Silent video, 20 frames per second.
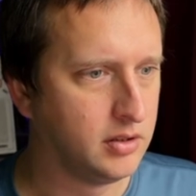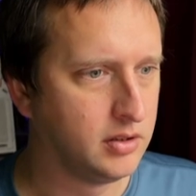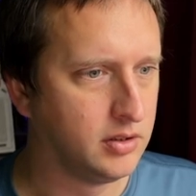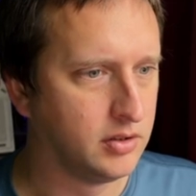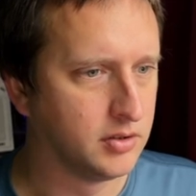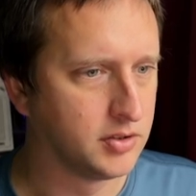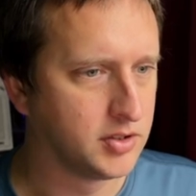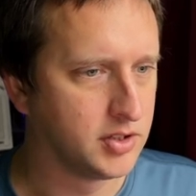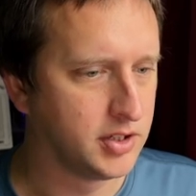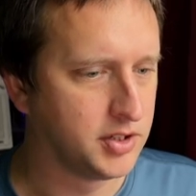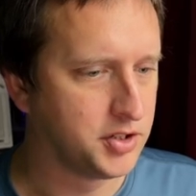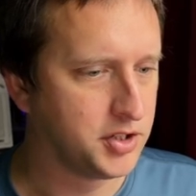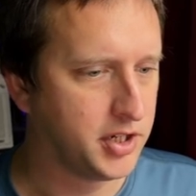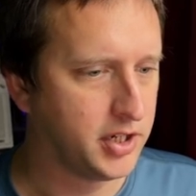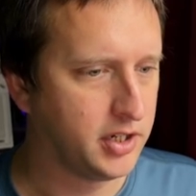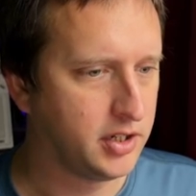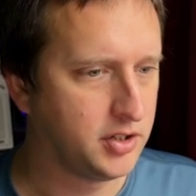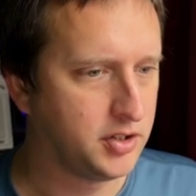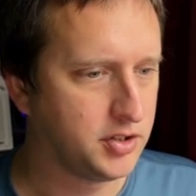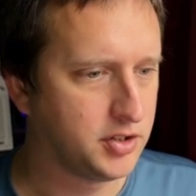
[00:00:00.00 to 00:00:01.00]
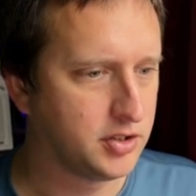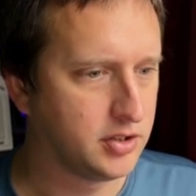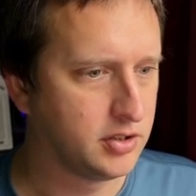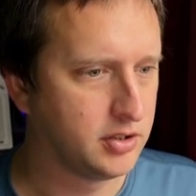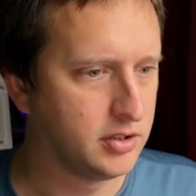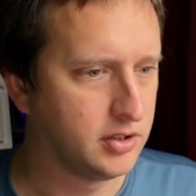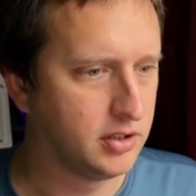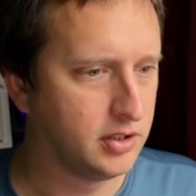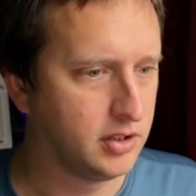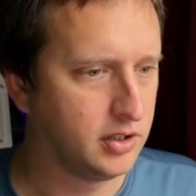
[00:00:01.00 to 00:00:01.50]
you'll see it change.
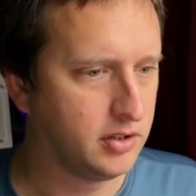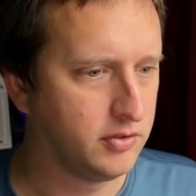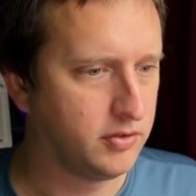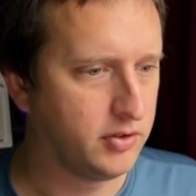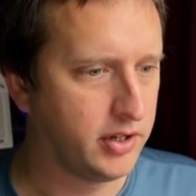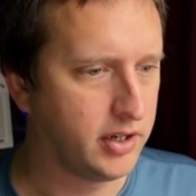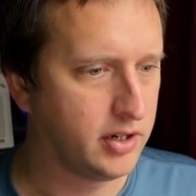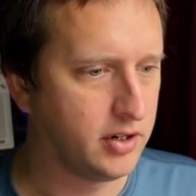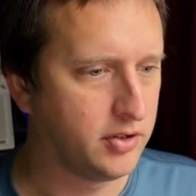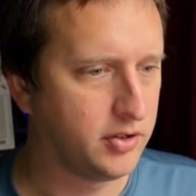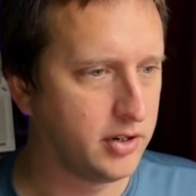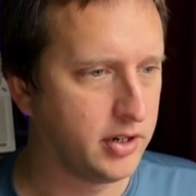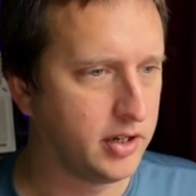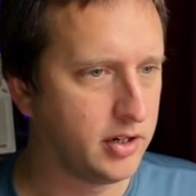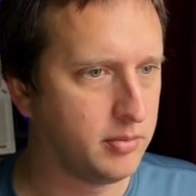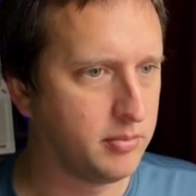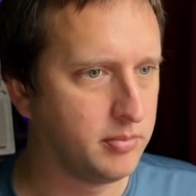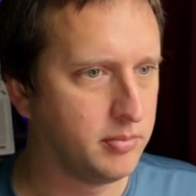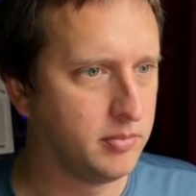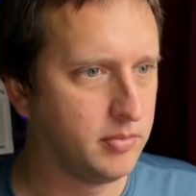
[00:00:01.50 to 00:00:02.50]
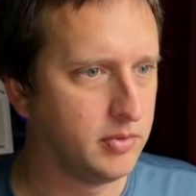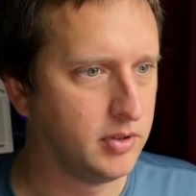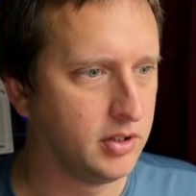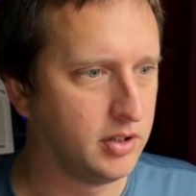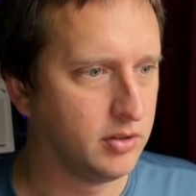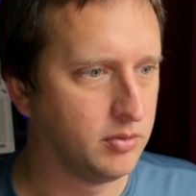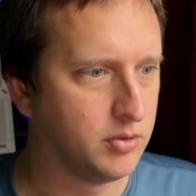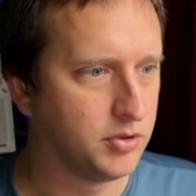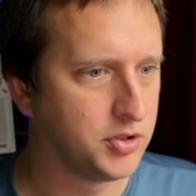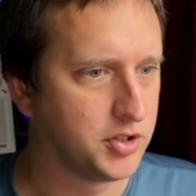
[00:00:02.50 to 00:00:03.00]
And if we add another item,
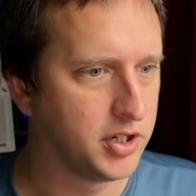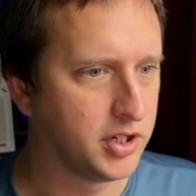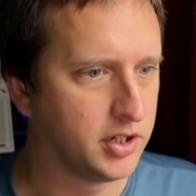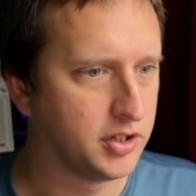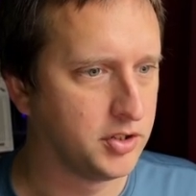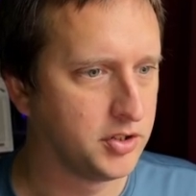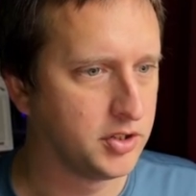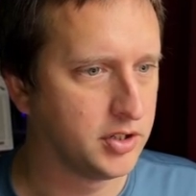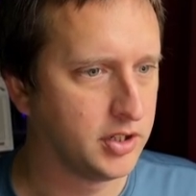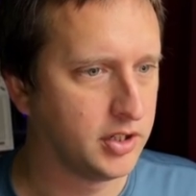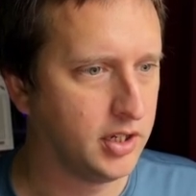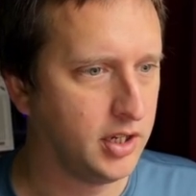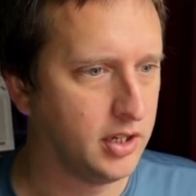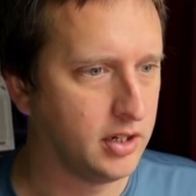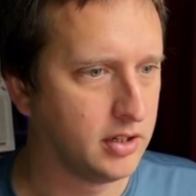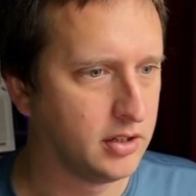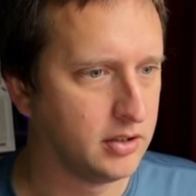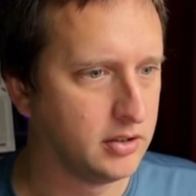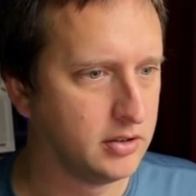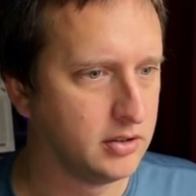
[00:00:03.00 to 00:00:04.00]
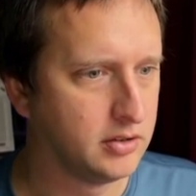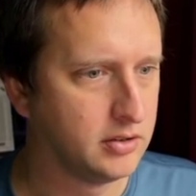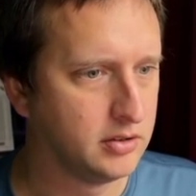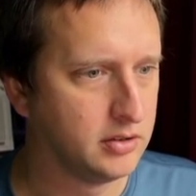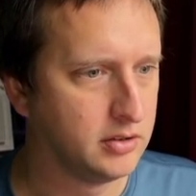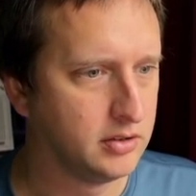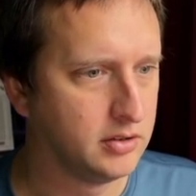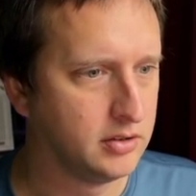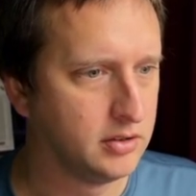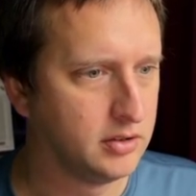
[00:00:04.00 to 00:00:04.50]
it will change again.
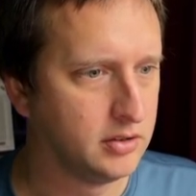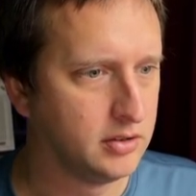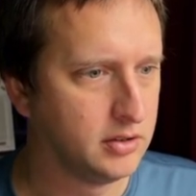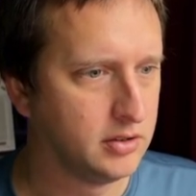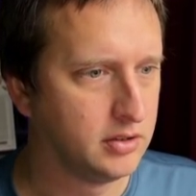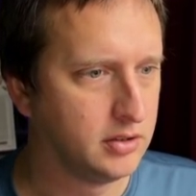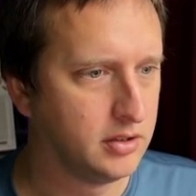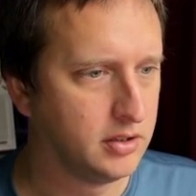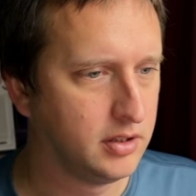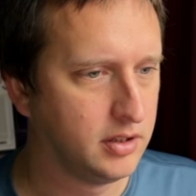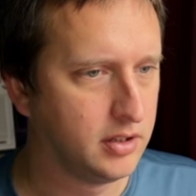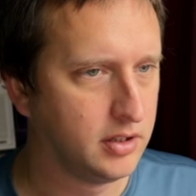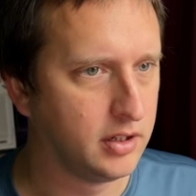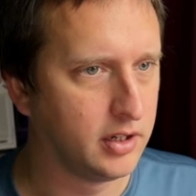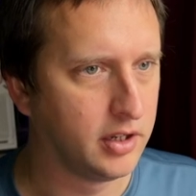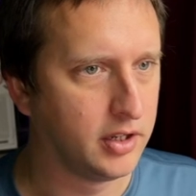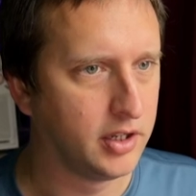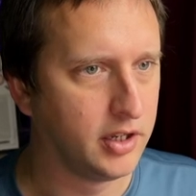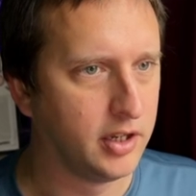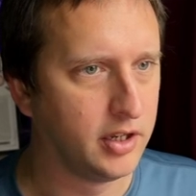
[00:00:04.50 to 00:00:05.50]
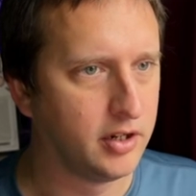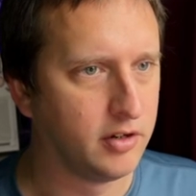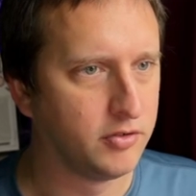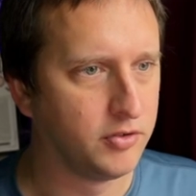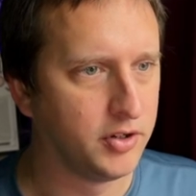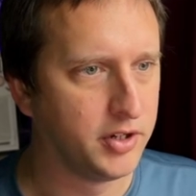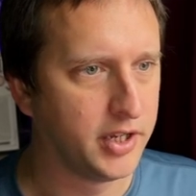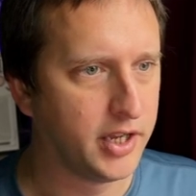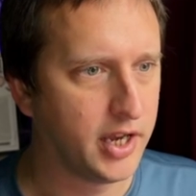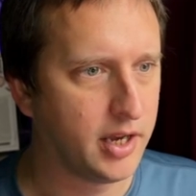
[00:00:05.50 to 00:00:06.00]
Now you can get your
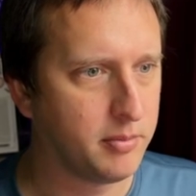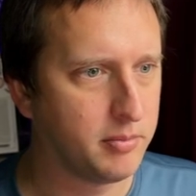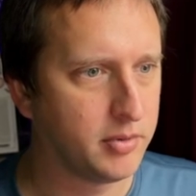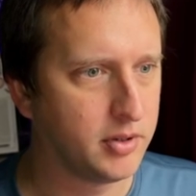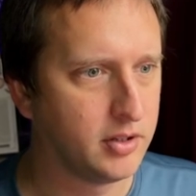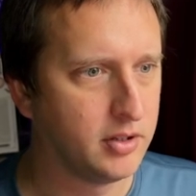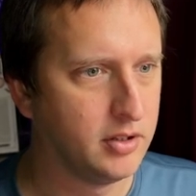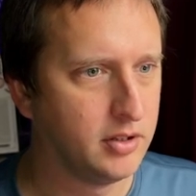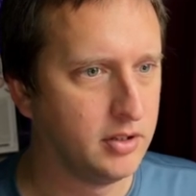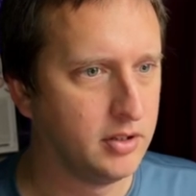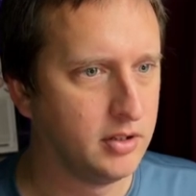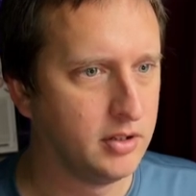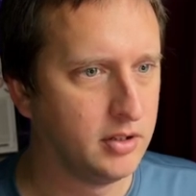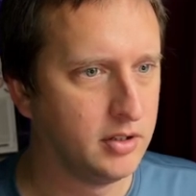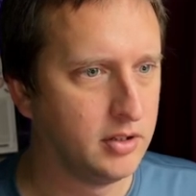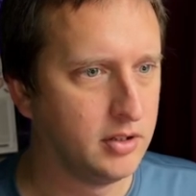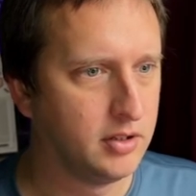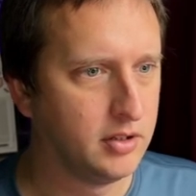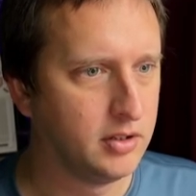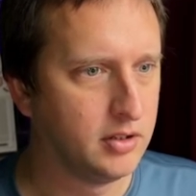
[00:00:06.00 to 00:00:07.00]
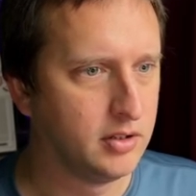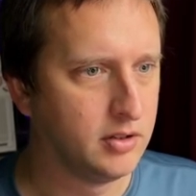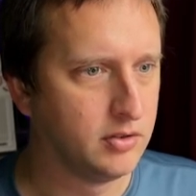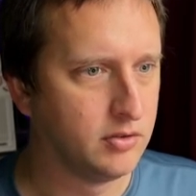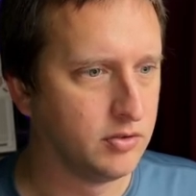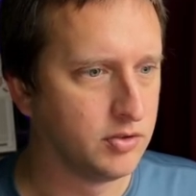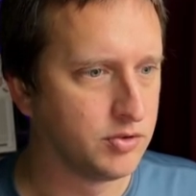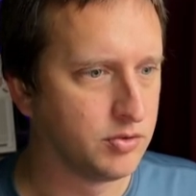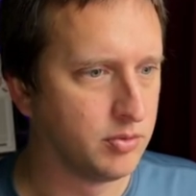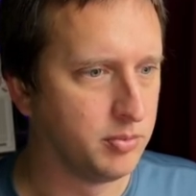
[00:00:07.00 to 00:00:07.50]
free cap.
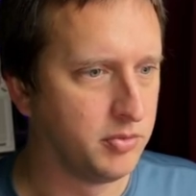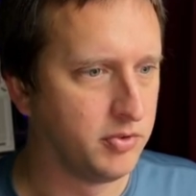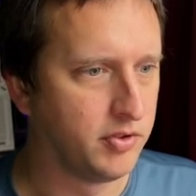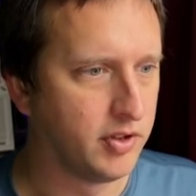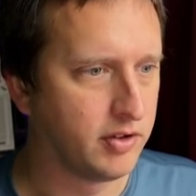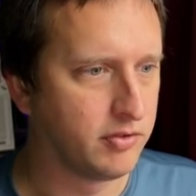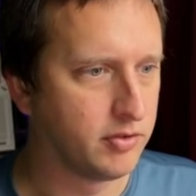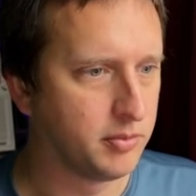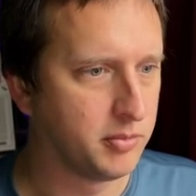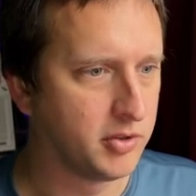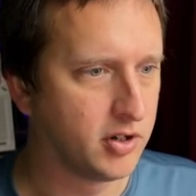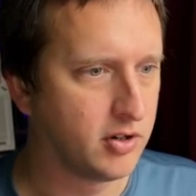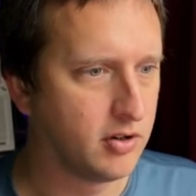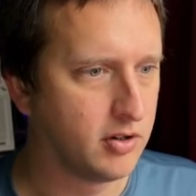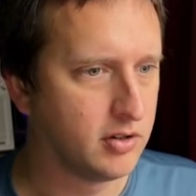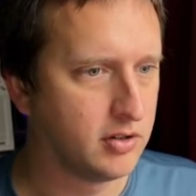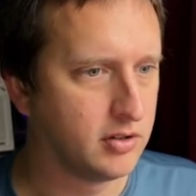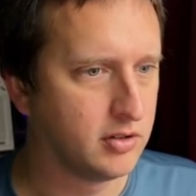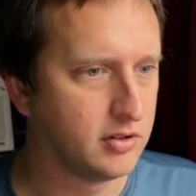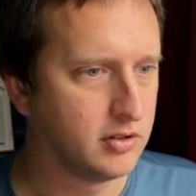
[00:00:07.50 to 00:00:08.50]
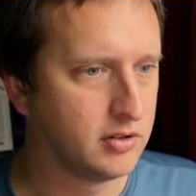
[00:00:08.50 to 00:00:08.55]
Let's remove that from the cart.